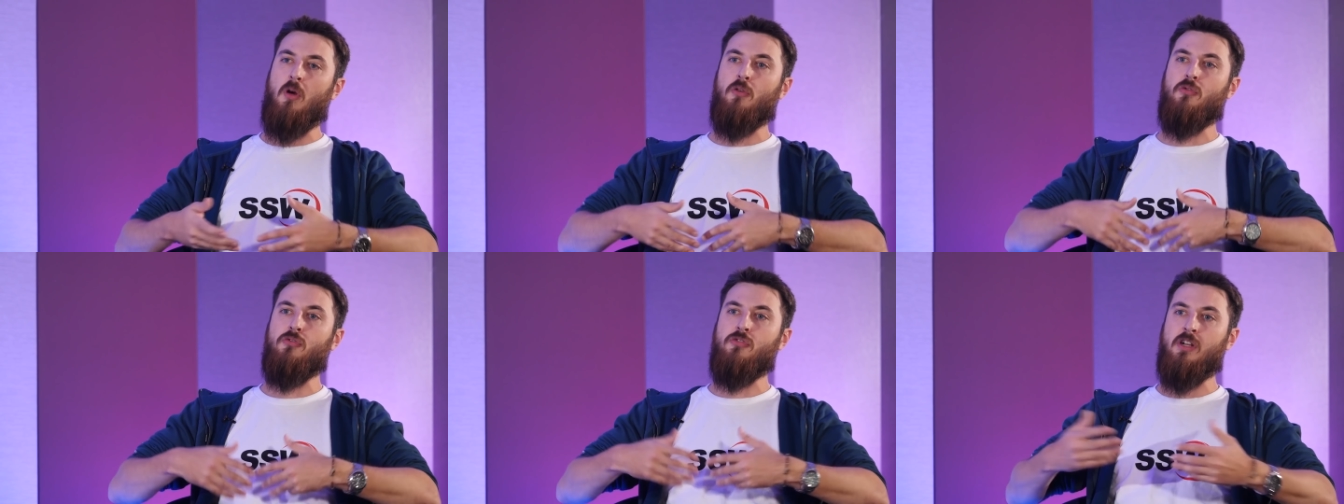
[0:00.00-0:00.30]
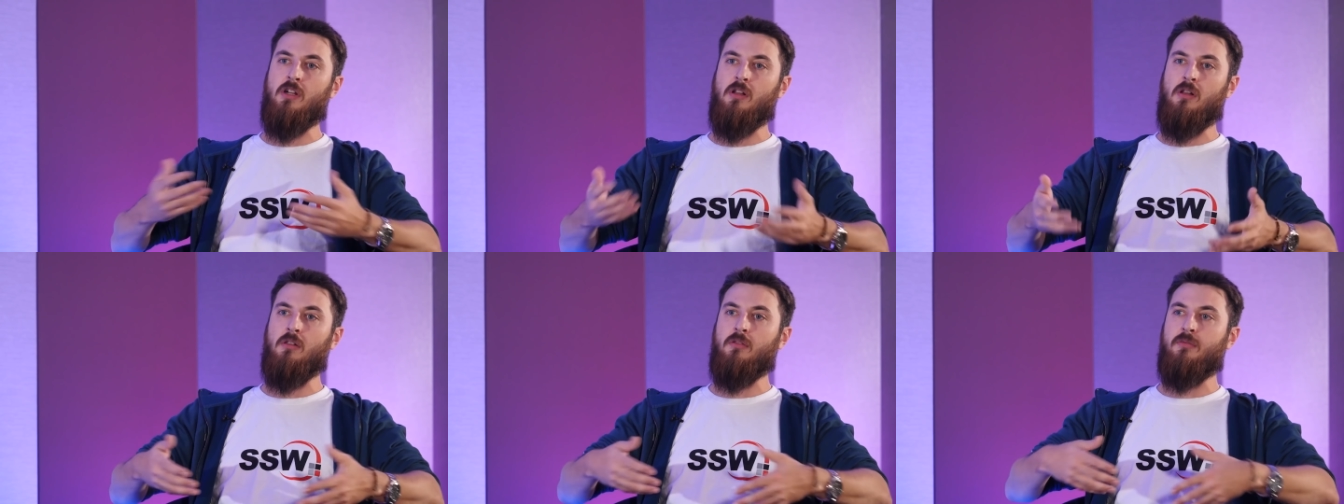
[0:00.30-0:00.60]
a
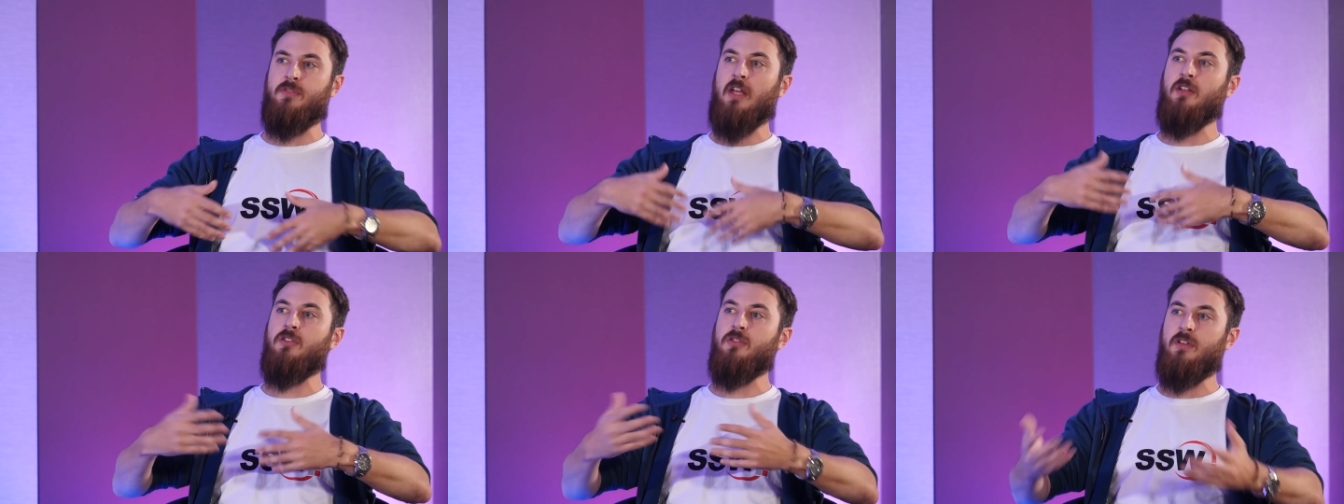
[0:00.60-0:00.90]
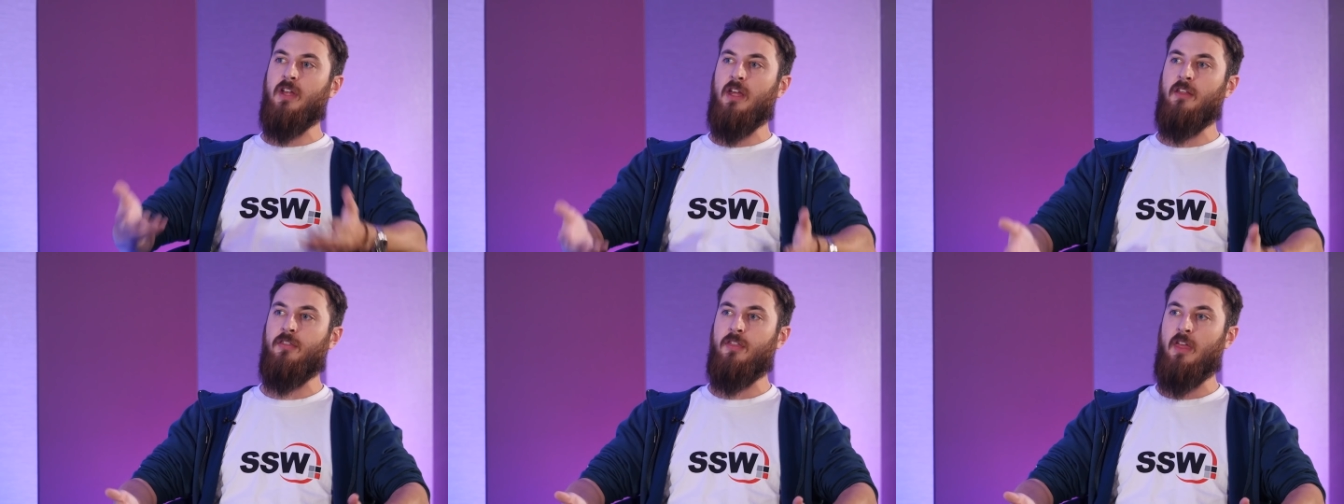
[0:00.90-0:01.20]
real
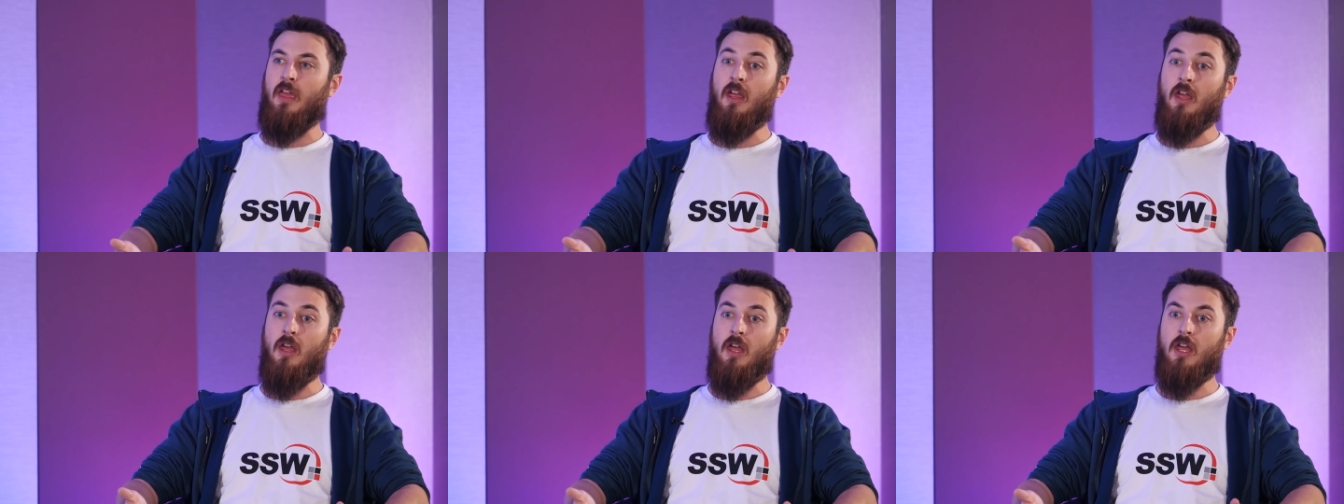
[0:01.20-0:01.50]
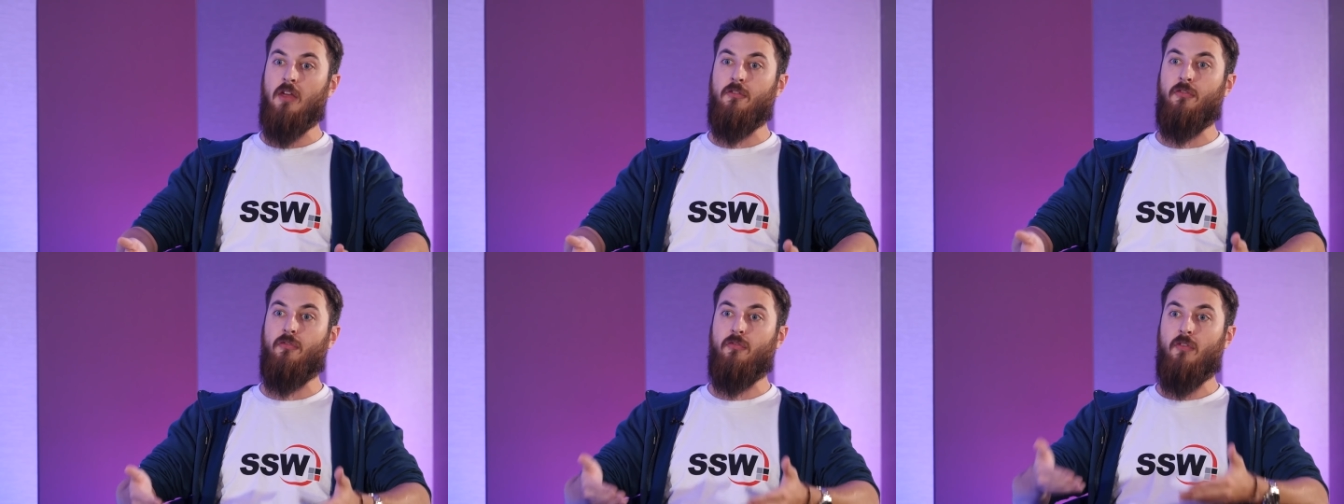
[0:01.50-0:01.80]
day-to-day thing
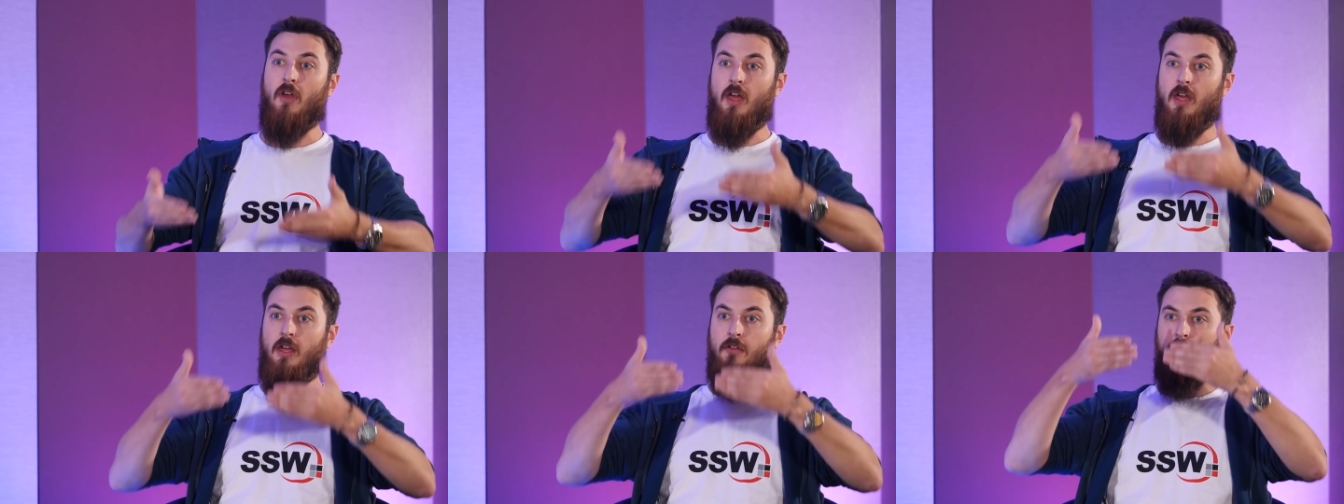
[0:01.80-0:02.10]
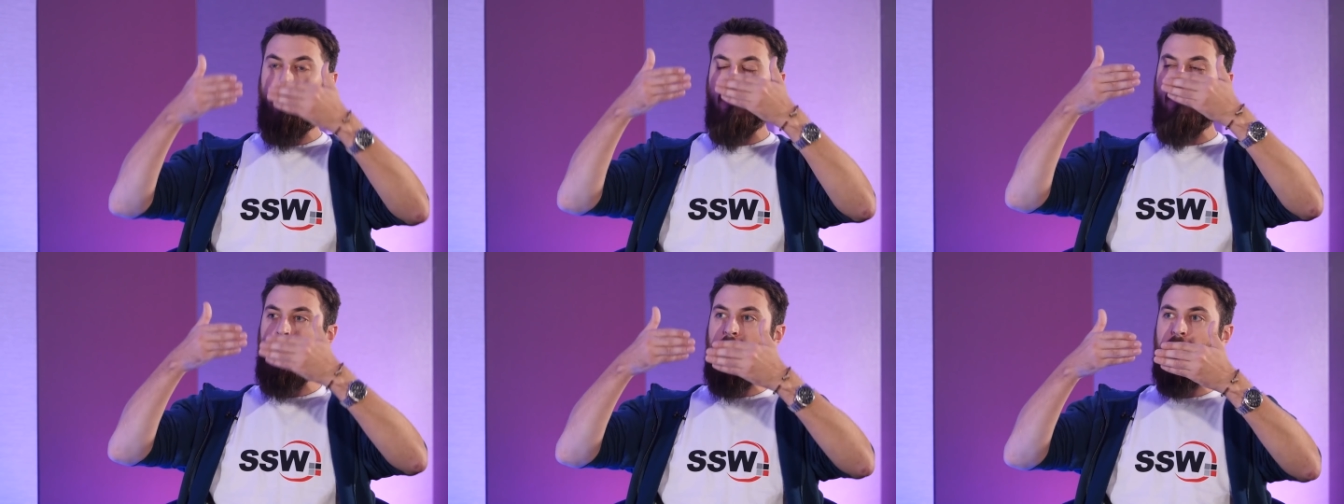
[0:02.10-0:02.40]
if you're
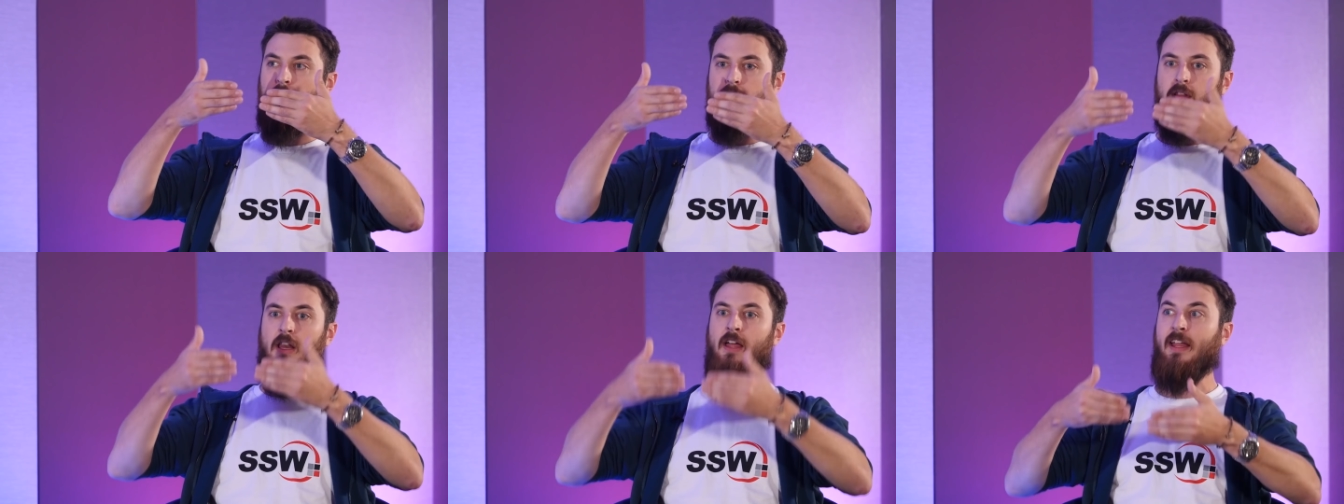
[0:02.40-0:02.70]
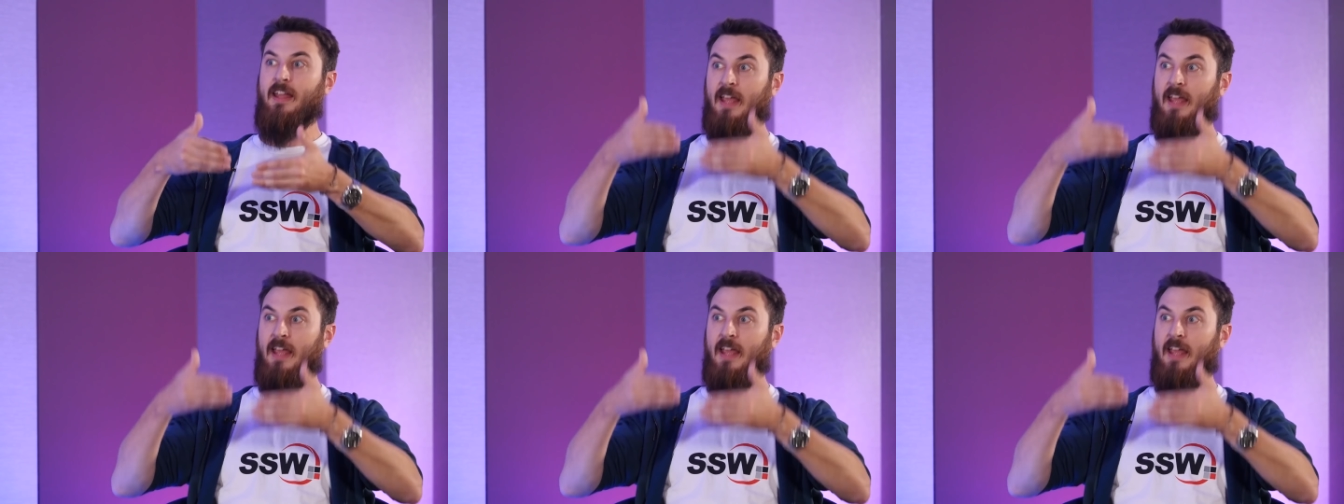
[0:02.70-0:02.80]
gonna get